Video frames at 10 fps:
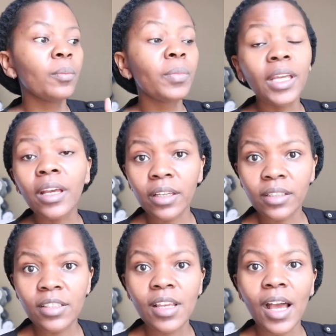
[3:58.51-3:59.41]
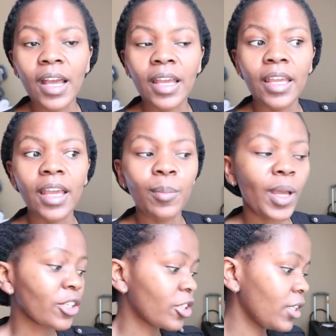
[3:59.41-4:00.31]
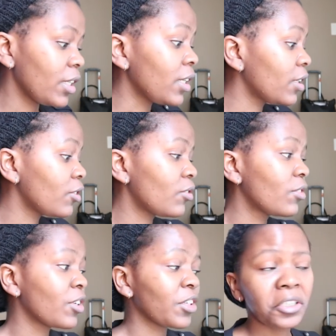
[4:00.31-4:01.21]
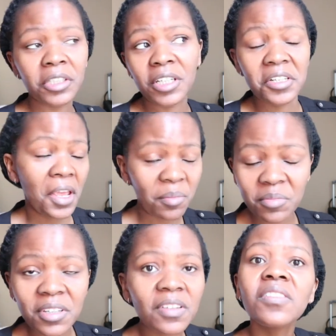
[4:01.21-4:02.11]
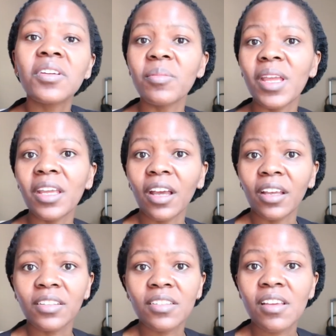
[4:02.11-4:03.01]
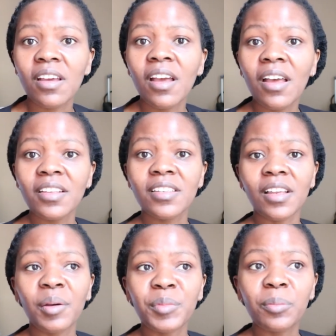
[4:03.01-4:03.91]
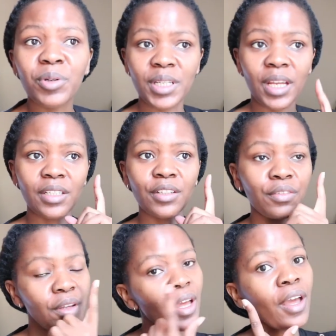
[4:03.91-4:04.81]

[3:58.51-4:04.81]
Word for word: because I am actually gonna attempt to make us some protective